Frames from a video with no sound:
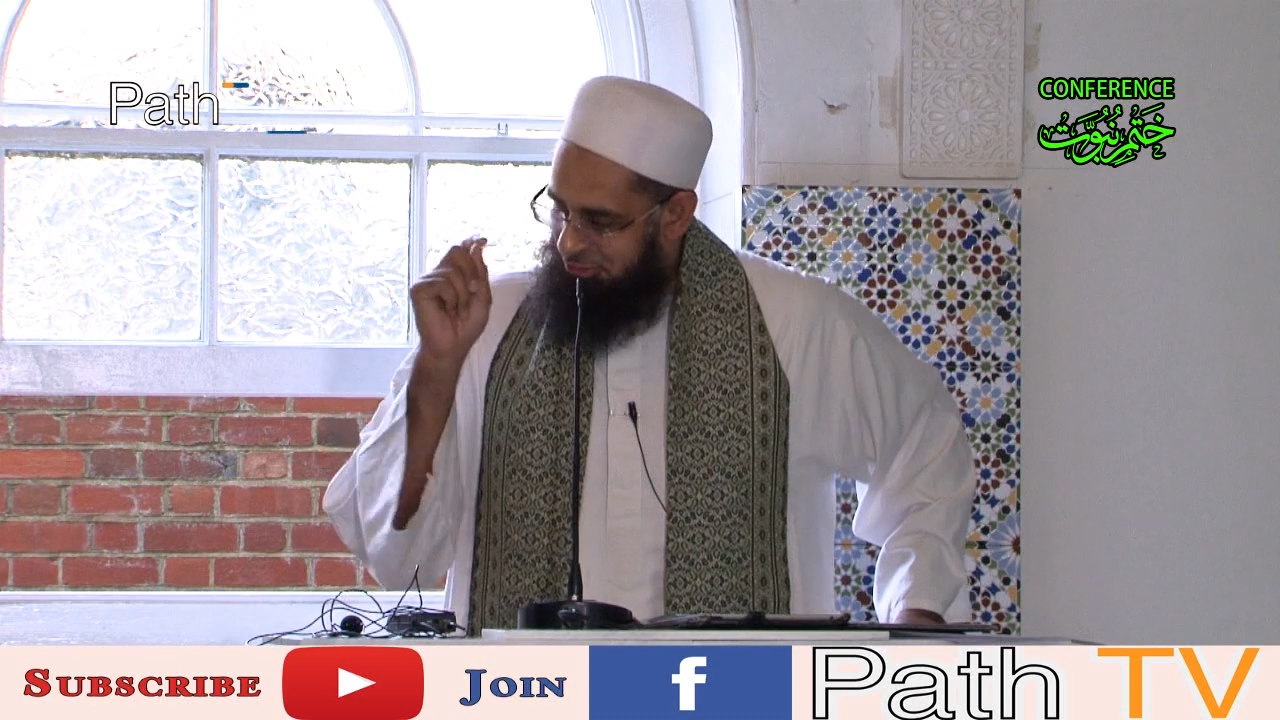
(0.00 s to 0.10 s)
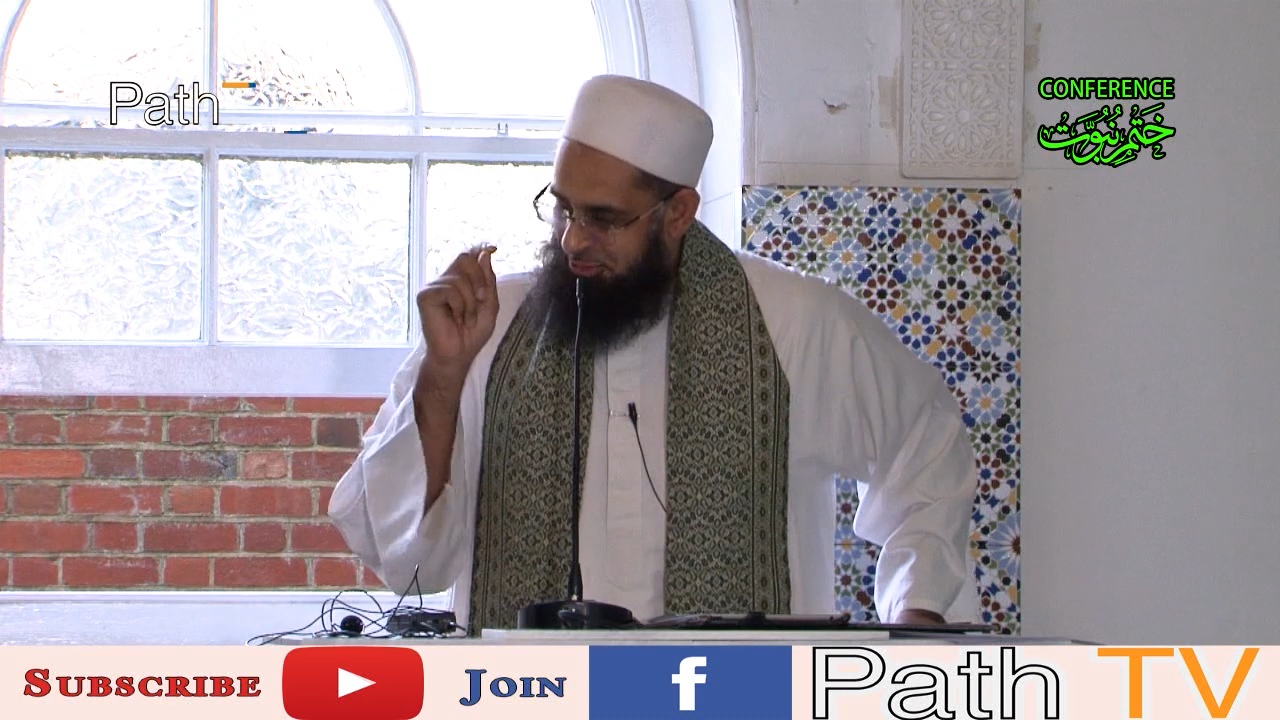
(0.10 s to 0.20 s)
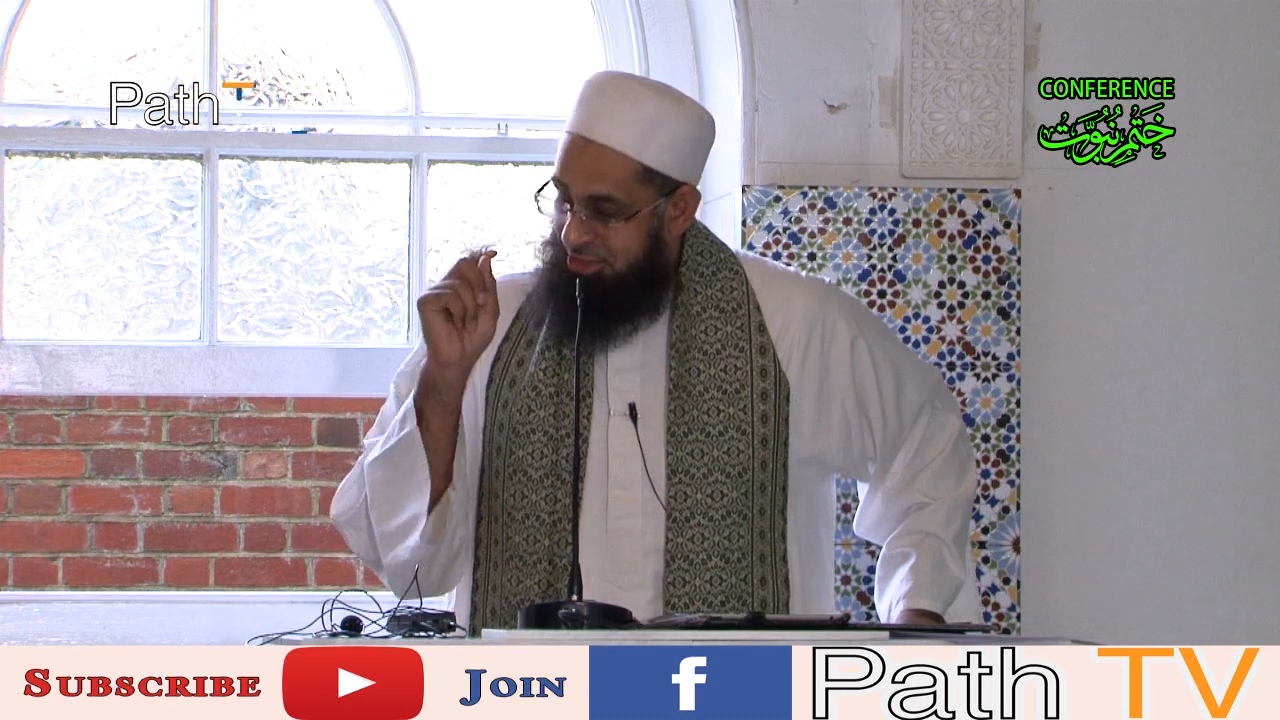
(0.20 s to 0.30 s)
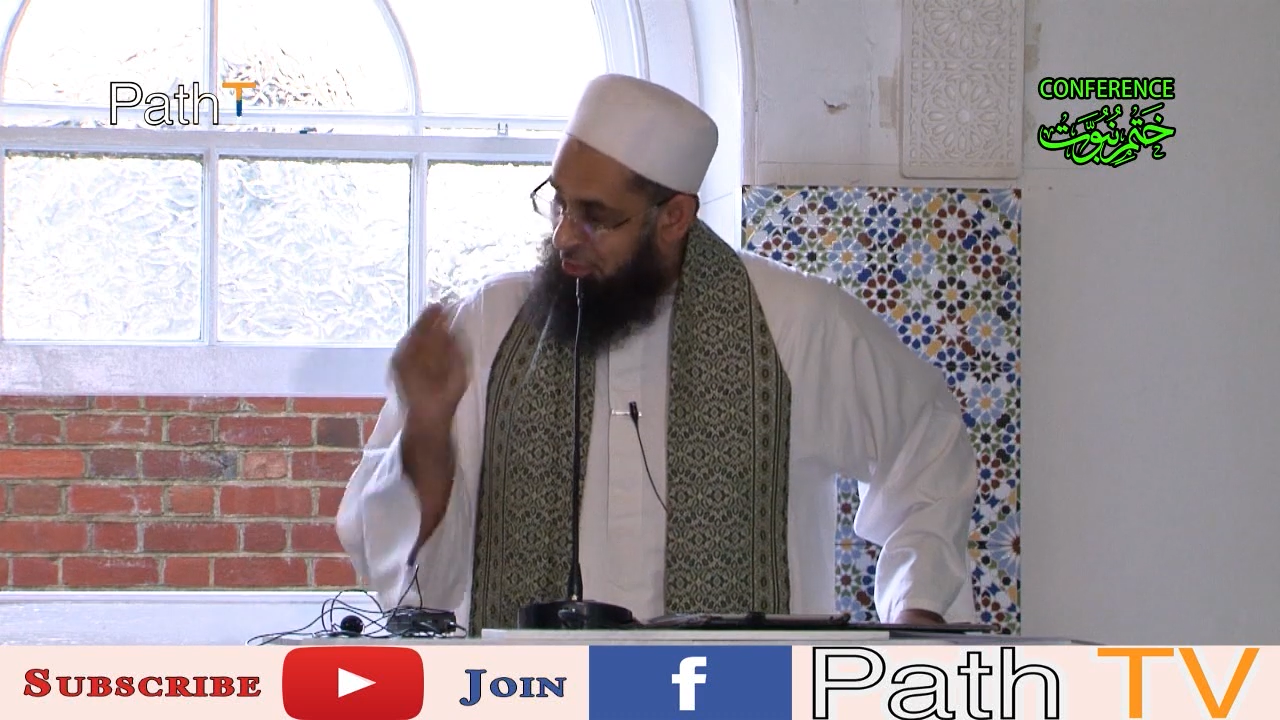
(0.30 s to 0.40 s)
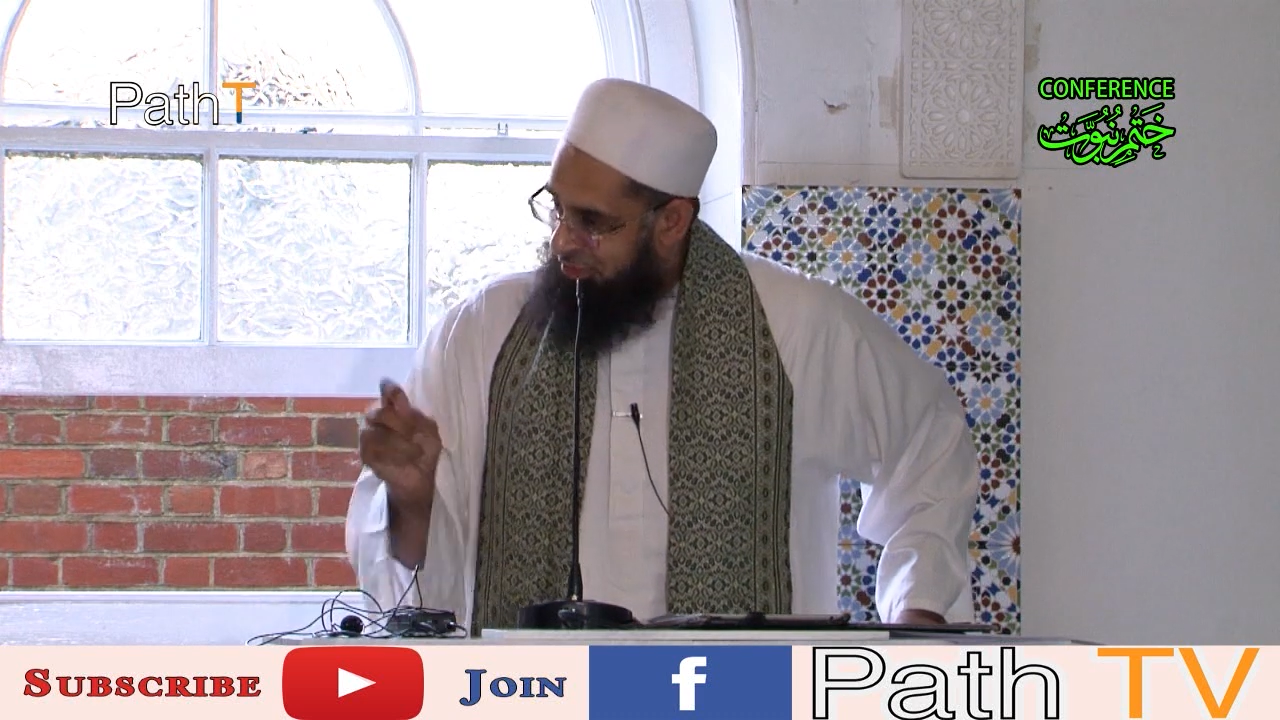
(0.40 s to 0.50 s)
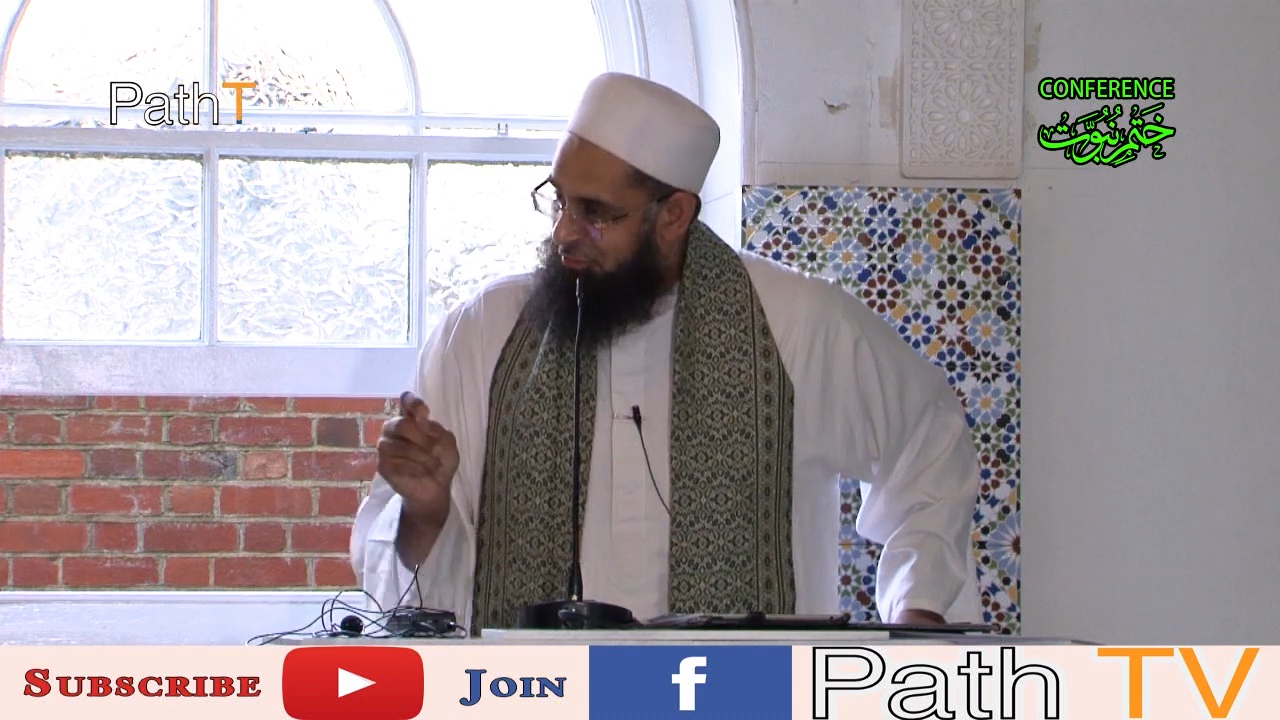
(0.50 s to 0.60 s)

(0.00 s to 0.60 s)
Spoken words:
from South